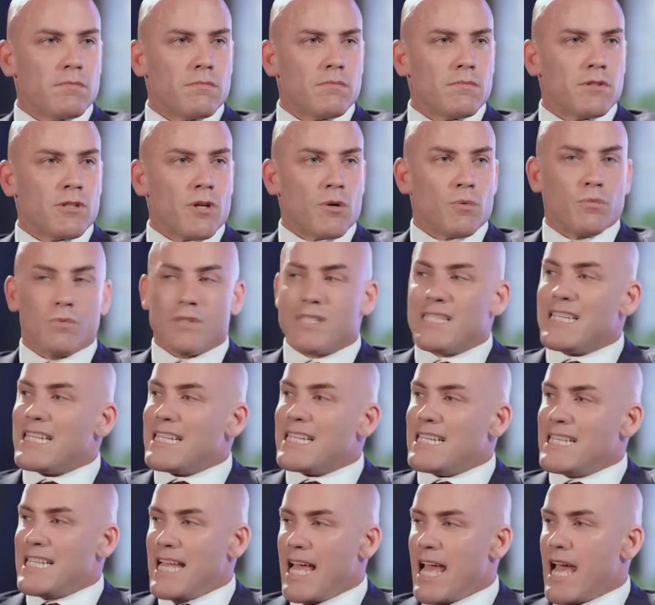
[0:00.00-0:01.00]
So
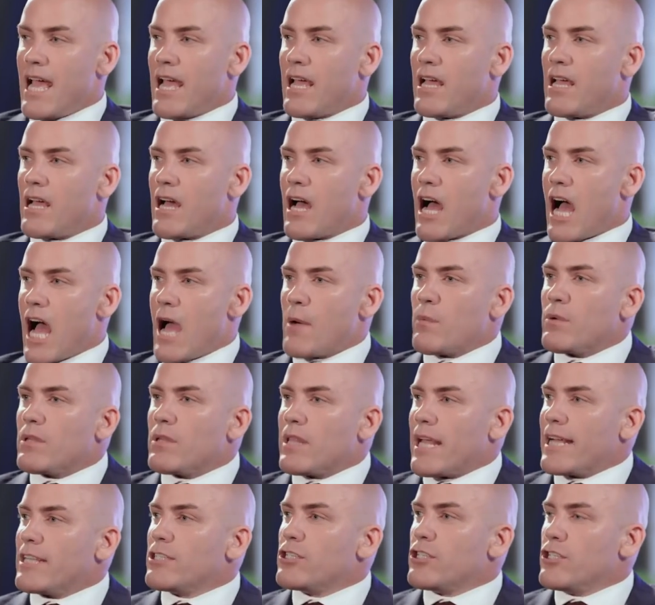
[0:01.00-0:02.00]
today, I would
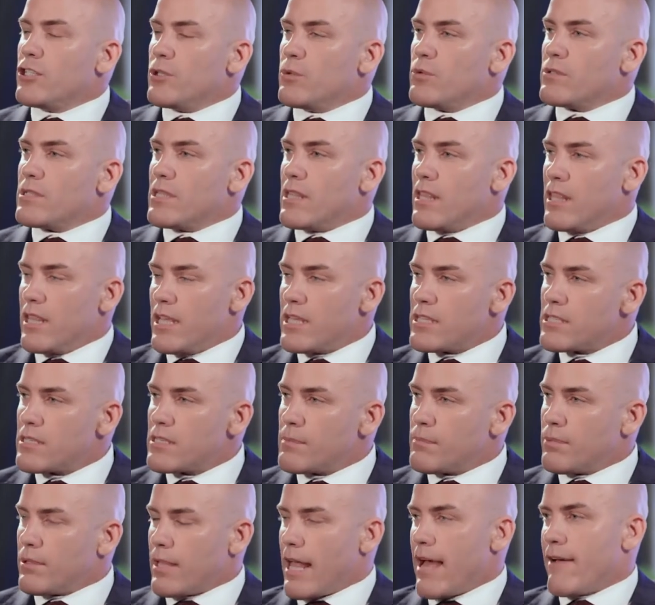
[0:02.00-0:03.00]
like to use this
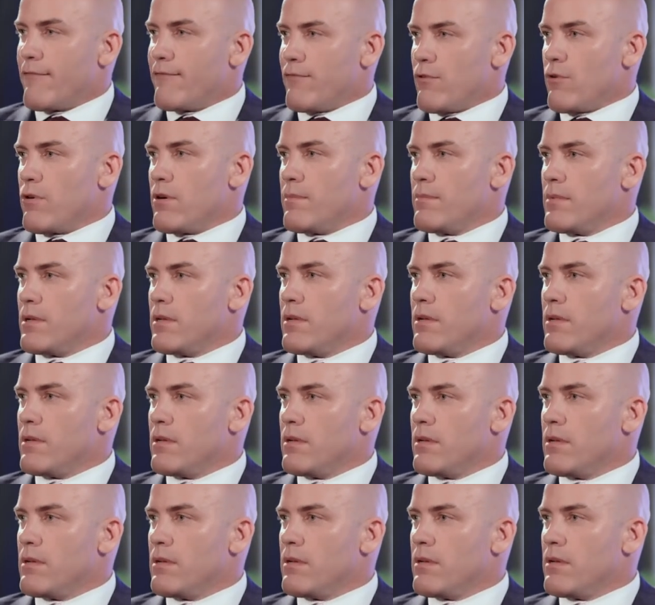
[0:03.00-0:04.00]
platform
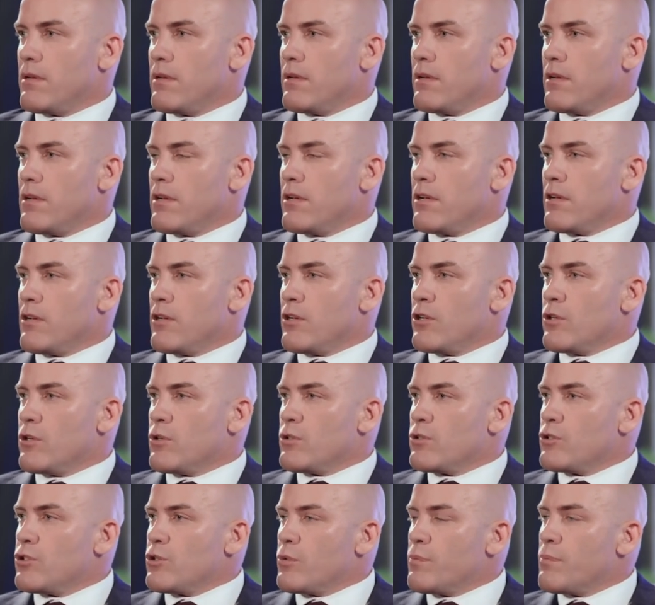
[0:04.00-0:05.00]

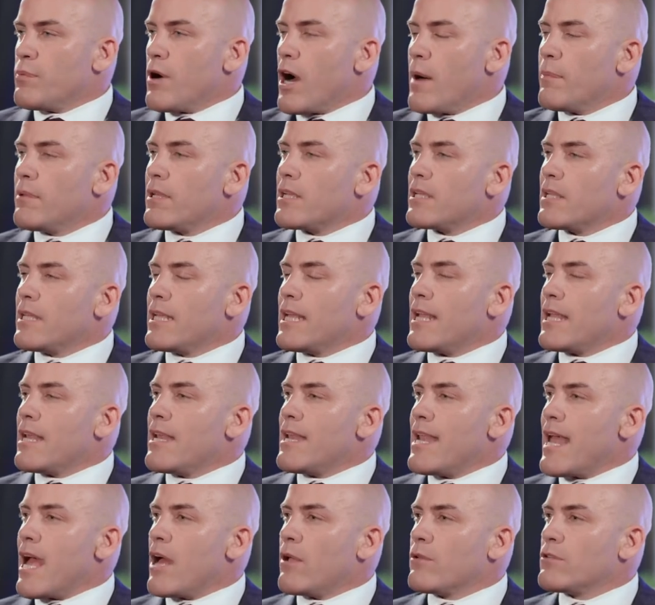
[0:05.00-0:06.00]
to publicly
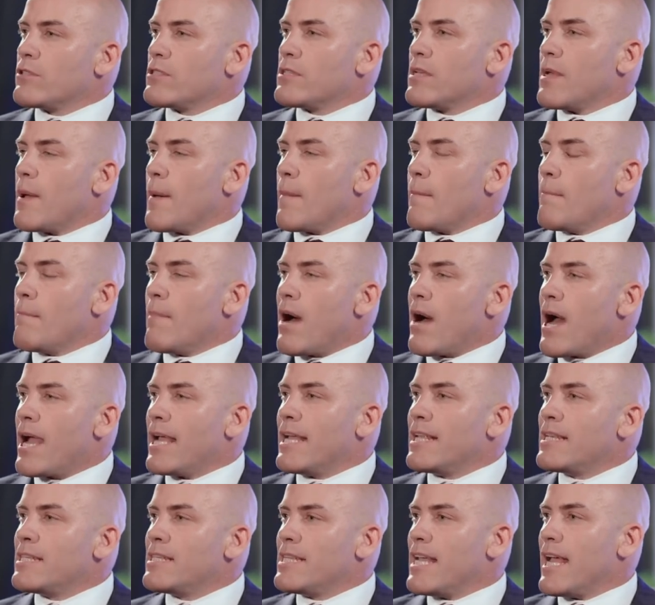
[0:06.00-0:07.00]
announce my
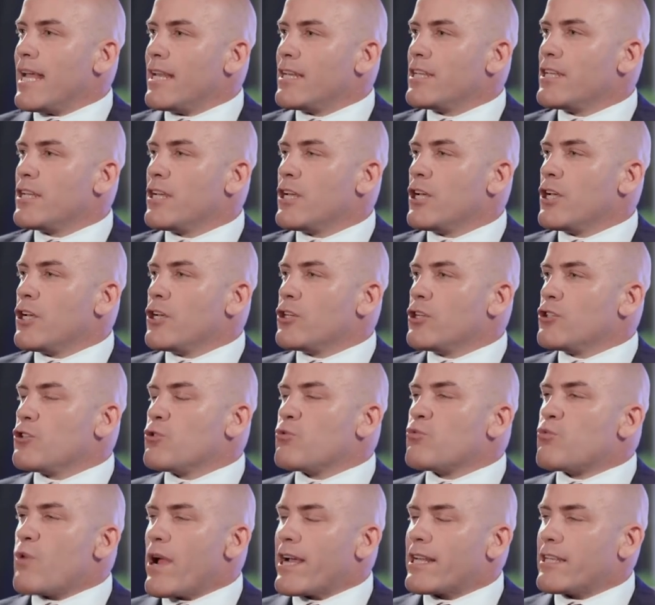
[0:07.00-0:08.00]
intent to
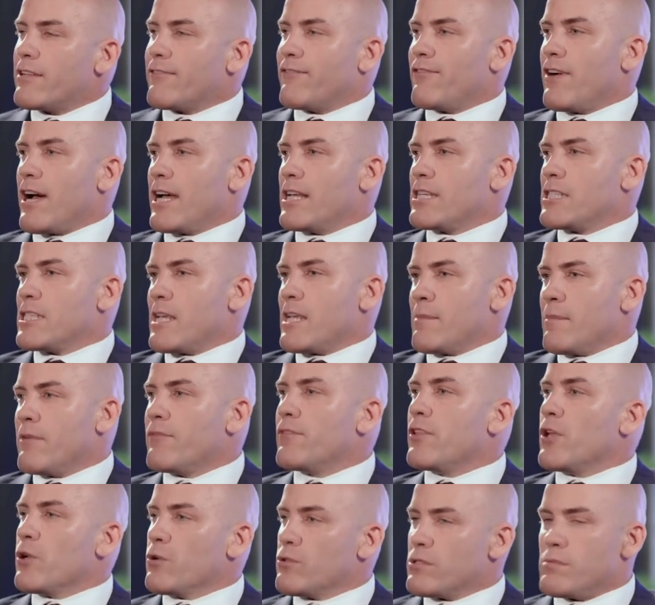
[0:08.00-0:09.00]
rectify some
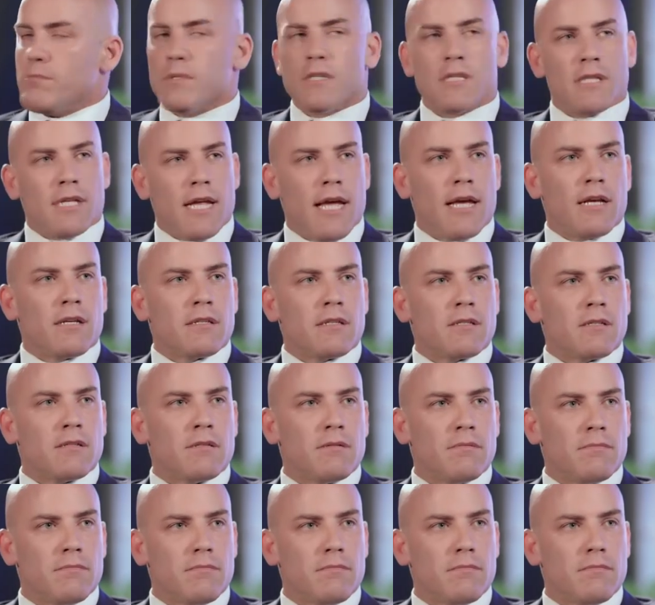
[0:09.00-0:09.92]
of those mistakes.